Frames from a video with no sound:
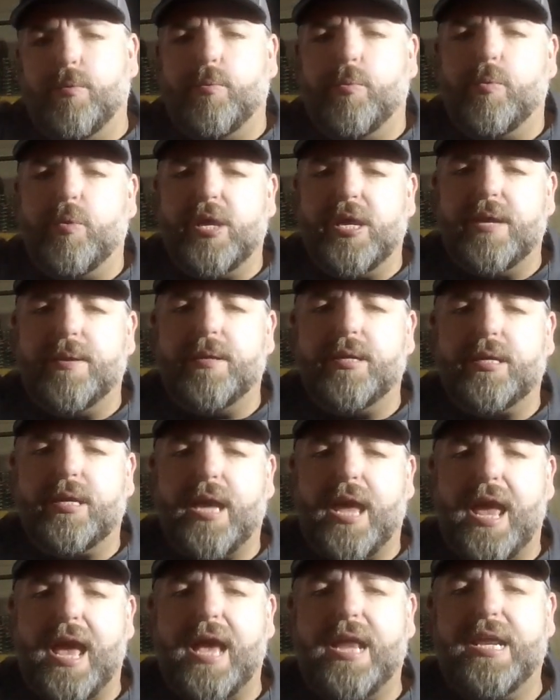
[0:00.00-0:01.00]
We
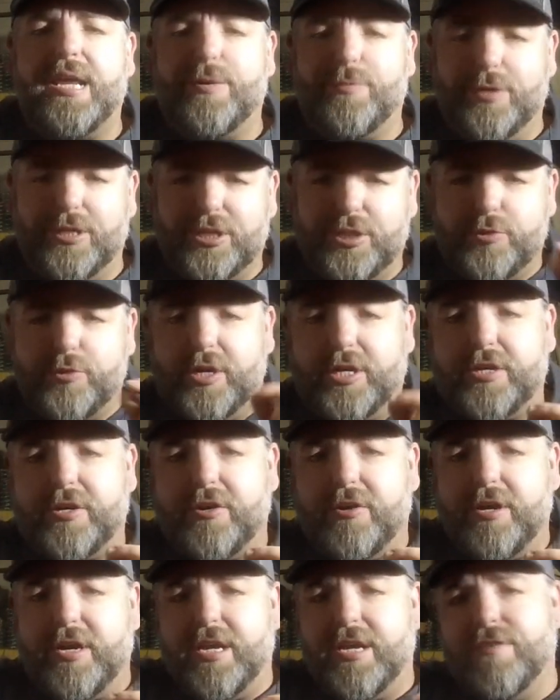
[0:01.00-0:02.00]
had a
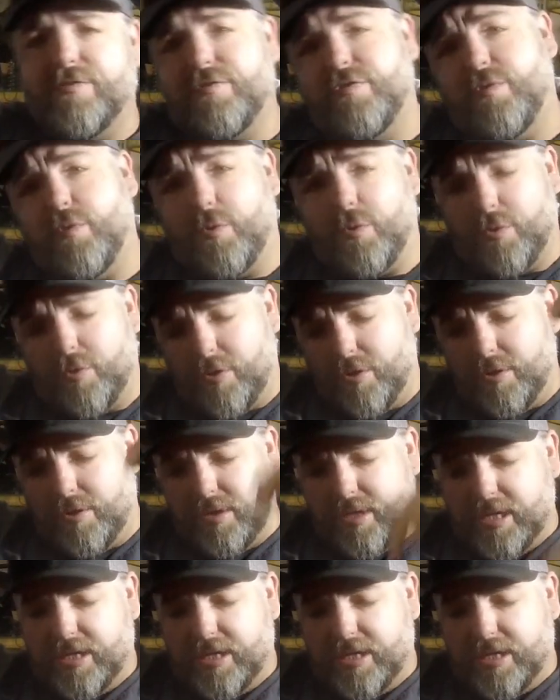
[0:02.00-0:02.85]
restrictor in for the